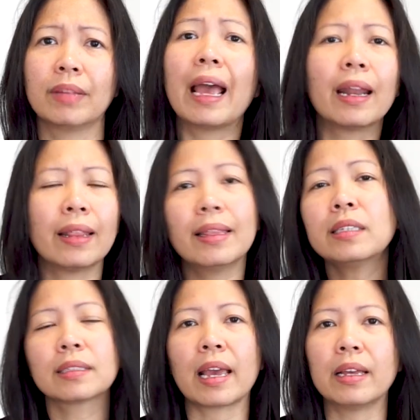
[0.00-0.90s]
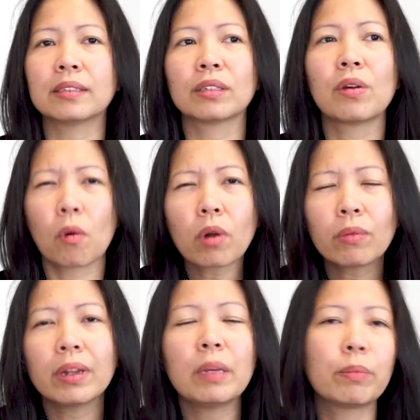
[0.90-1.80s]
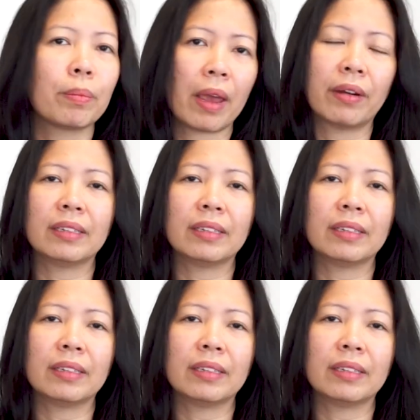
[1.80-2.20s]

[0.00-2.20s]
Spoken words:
And in this case, we're really preparing